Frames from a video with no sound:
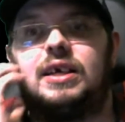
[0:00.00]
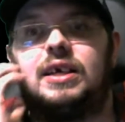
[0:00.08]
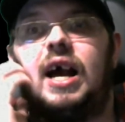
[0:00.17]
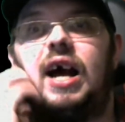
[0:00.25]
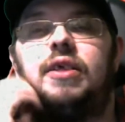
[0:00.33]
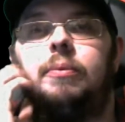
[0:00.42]

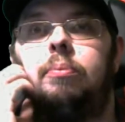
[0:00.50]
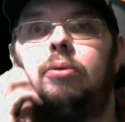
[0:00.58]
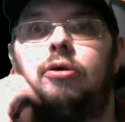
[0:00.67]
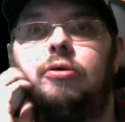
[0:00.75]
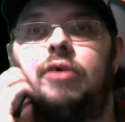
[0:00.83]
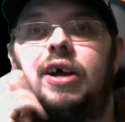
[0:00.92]
out of the
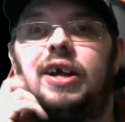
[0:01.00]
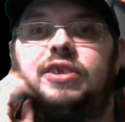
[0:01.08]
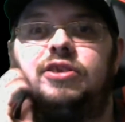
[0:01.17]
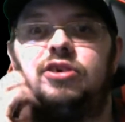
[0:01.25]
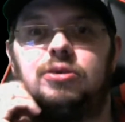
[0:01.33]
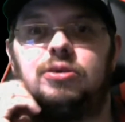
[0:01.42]
blue that he
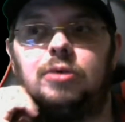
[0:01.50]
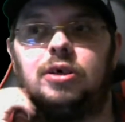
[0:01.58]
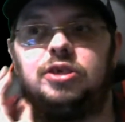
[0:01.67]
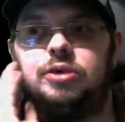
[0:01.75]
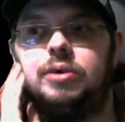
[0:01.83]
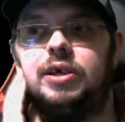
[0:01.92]
doesn't want
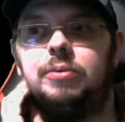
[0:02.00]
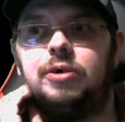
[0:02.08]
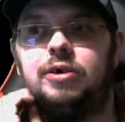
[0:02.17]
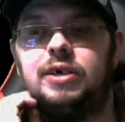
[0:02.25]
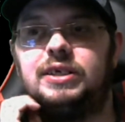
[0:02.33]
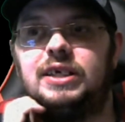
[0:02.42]
to do it
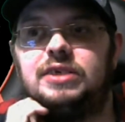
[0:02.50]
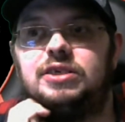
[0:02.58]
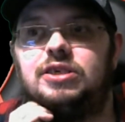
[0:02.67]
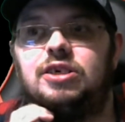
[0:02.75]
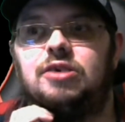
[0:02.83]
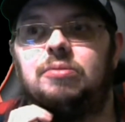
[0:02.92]
anymore. He's actually
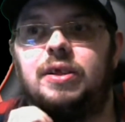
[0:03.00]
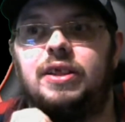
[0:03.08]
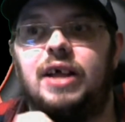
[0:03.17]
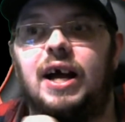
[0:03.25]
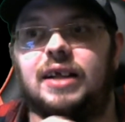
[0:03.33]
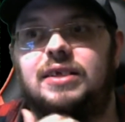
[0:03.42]
told me
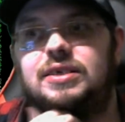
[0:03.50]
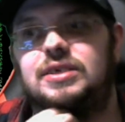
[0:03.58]
that